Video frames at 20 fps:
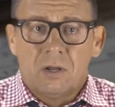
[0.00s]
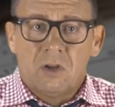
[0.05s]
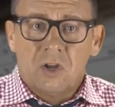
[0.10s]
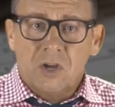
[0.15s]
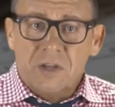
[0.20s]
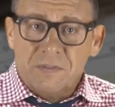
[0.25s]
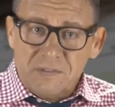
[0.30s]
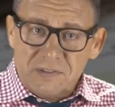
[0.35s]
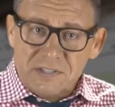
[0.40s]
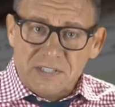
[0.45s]

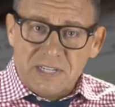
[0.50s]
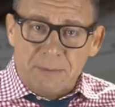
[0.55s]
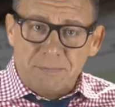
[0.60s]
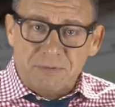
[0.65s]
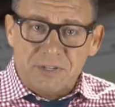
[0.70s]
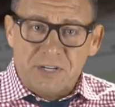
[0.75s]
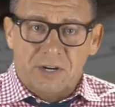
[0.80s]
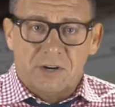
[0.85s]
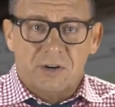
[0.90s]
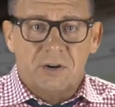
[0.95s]
Look at the
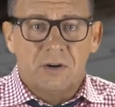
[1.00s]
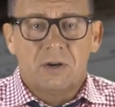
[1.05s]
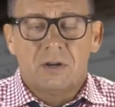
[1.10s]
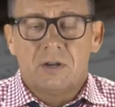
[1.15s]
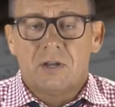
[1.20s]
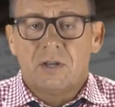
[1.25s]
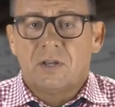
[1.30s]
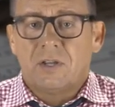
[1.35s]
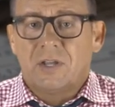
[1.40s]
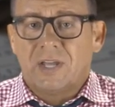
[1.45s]
steps here.
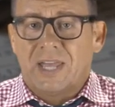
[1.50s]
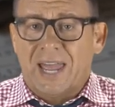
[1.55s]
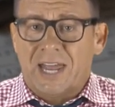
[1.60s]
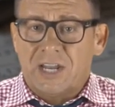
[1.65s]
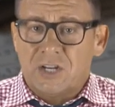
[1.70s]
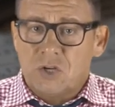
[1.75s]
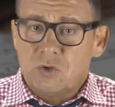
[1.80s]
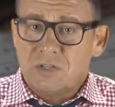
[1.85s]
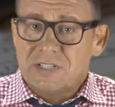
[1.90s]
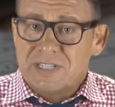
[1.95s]
You
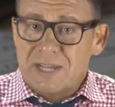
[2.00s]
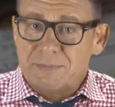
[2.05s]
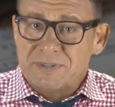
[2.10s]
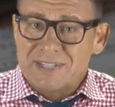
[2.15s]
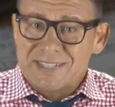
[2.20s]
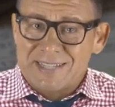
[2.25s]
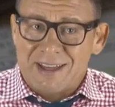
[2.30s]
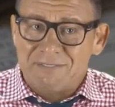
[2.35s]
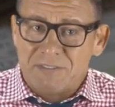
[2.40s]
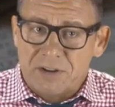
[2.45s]
can't do step
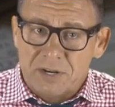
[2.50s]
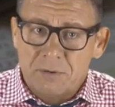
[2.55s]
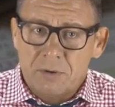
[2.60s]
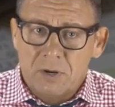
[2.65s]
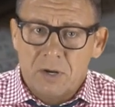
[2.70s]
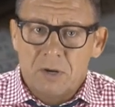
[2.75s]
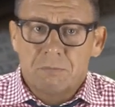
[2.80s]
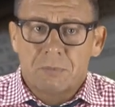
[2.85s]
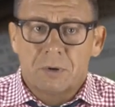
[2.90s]
7,